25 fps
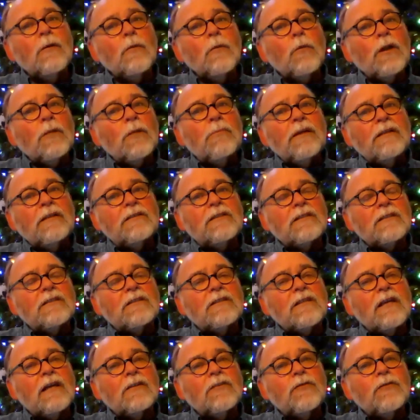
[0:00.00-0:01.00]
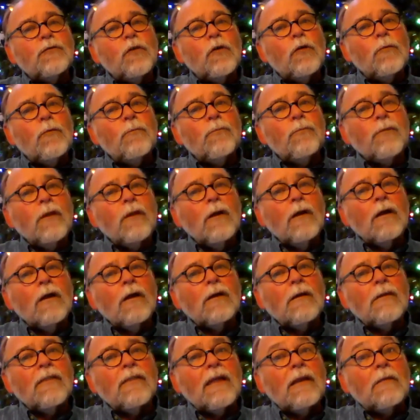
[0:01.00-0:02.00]
Would it be successful?
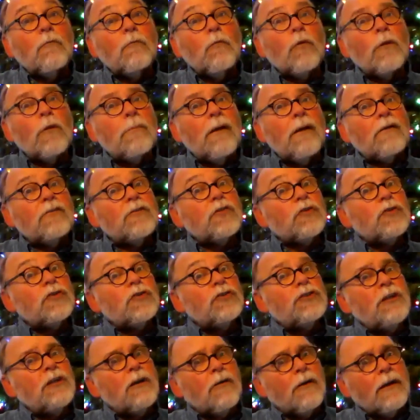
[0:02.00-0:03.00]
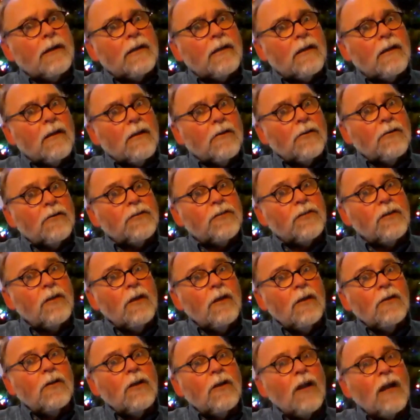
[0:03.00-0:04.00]
Then what about tertiary colors?
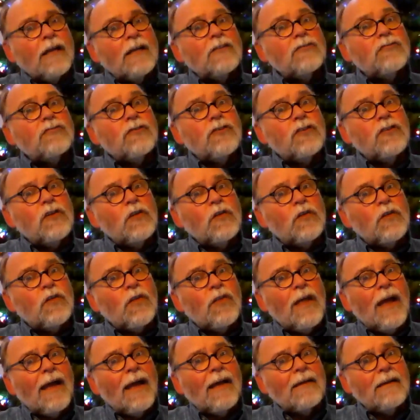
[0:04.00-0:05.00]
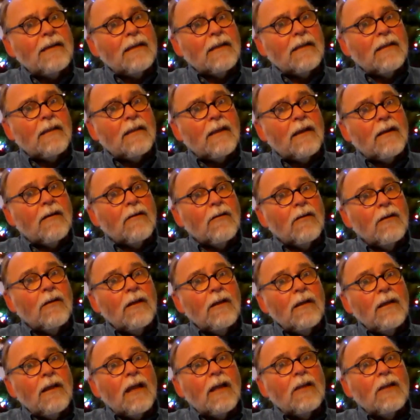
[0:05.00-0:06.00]
Could I introduce that in there
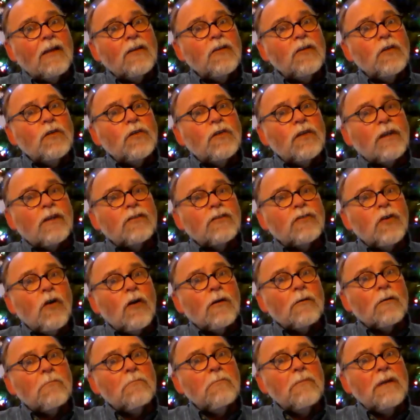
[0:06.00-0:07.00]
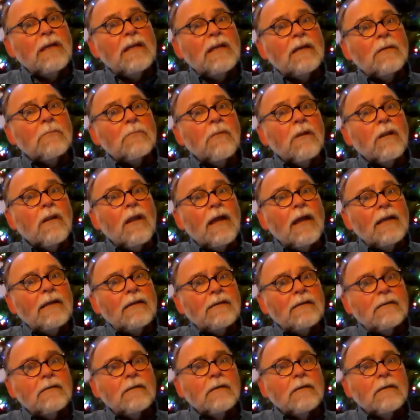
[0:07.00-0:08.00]
and using a dark, medium,
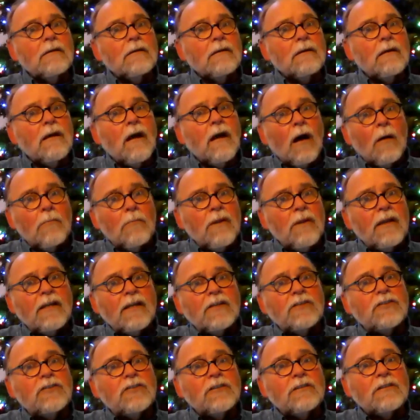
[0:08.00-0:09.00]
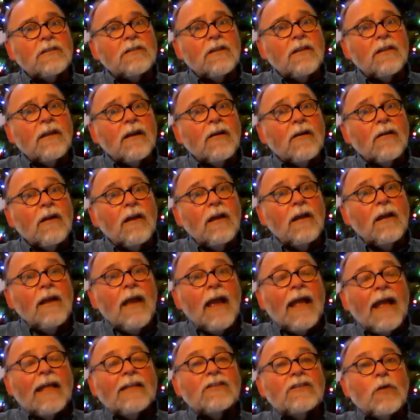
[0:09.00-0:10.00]
light combinations in there?
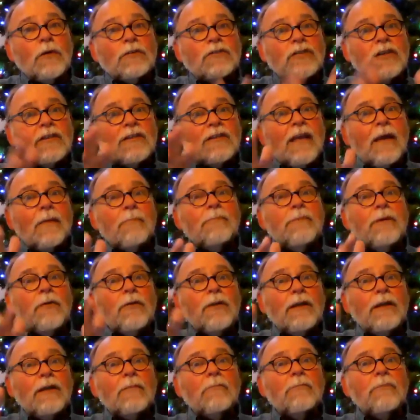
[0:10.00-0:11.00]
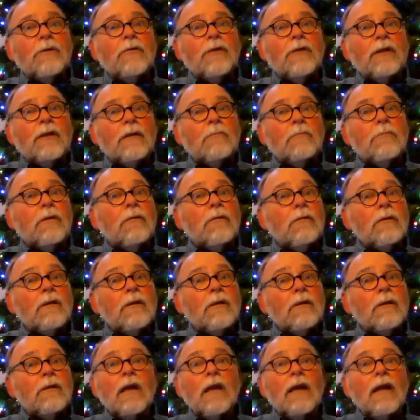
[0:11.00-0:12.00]
And so it just kept building and building and
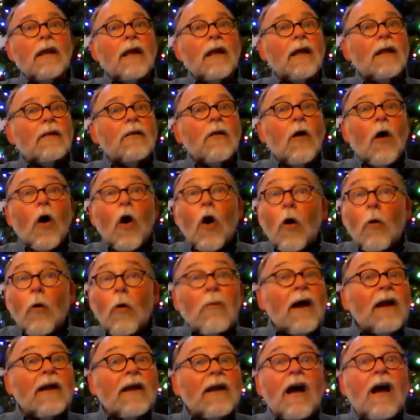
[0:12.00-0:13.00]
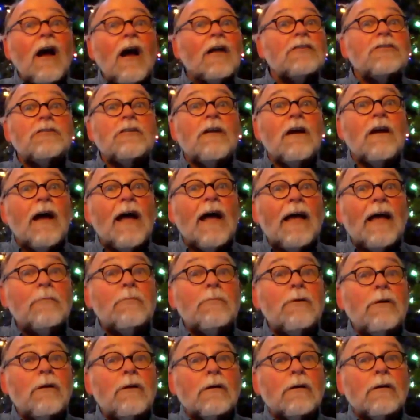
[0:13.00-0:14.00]
building. And oh my gosh, I had a
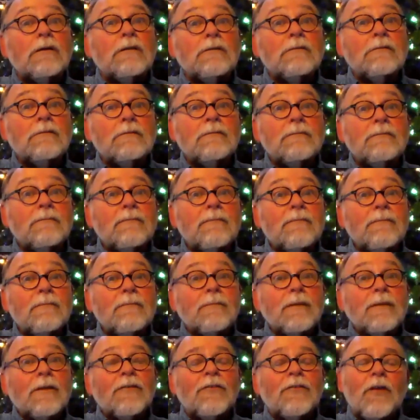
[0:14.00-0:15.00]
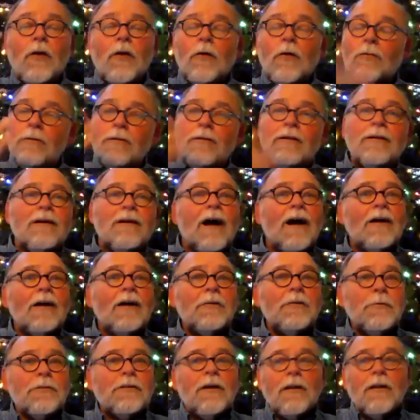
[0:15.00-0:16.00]
book. So
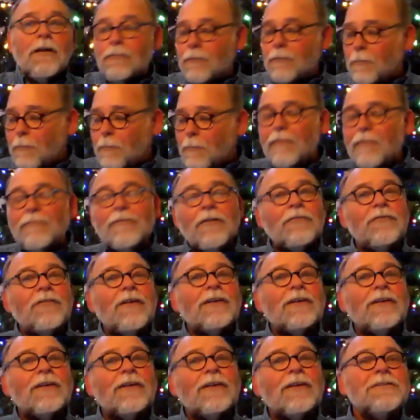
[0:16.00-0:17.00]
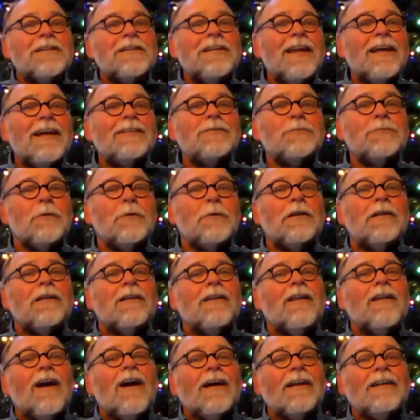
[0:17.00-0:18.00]
Huck with color and weave effects was the next one
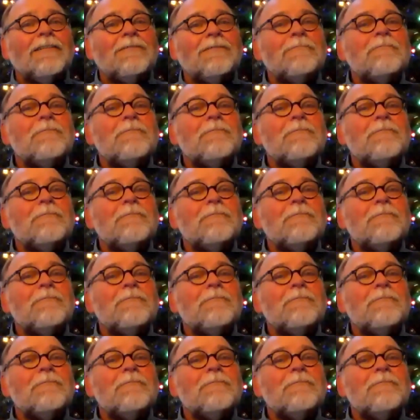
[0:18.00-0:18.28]
in line.